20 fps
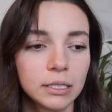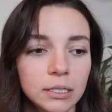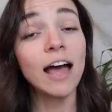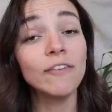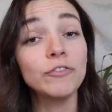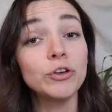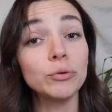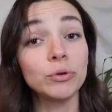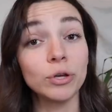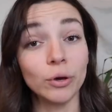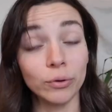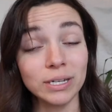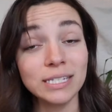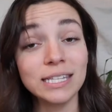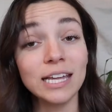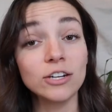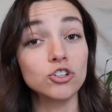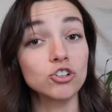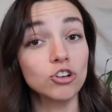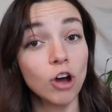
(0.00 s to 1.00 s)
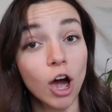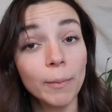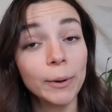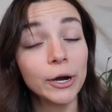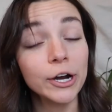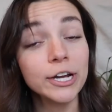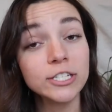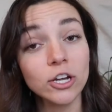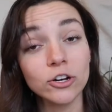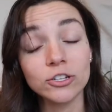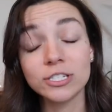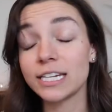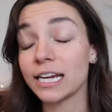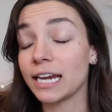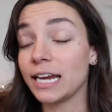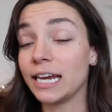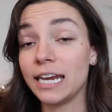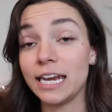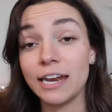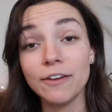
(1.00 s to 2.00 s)
have you noticed that strawberries are
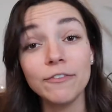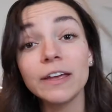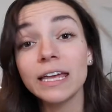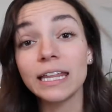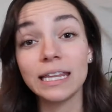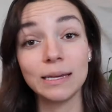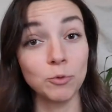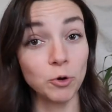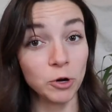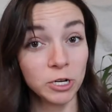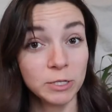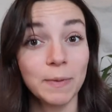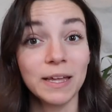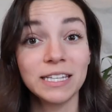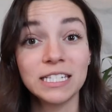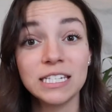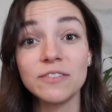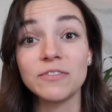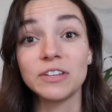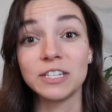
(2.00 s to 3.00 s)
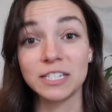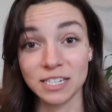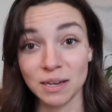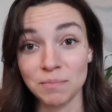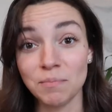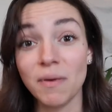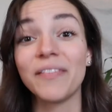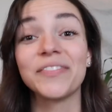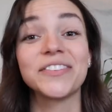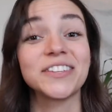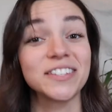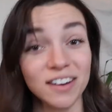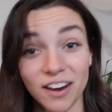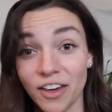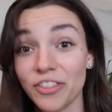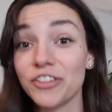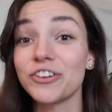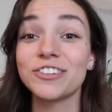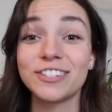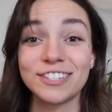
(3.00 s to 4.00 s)
significantly more expensive in some months than
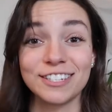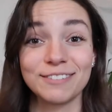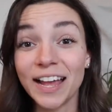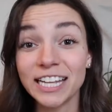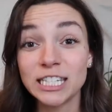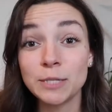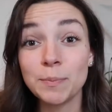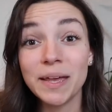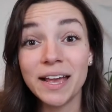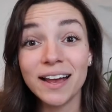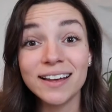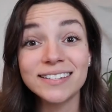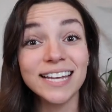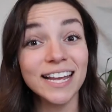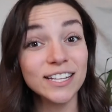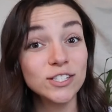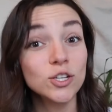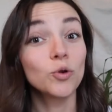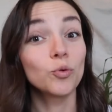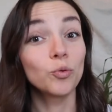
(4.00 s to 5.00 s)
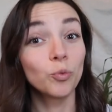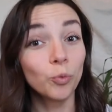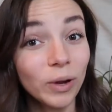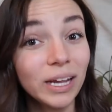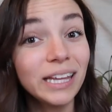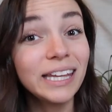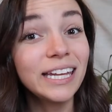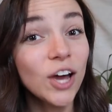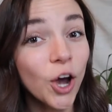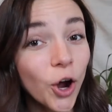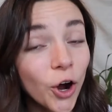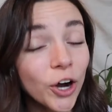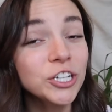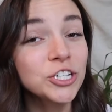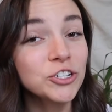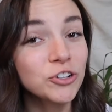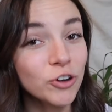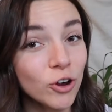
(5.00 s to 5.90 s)
others? That's because it's really hard to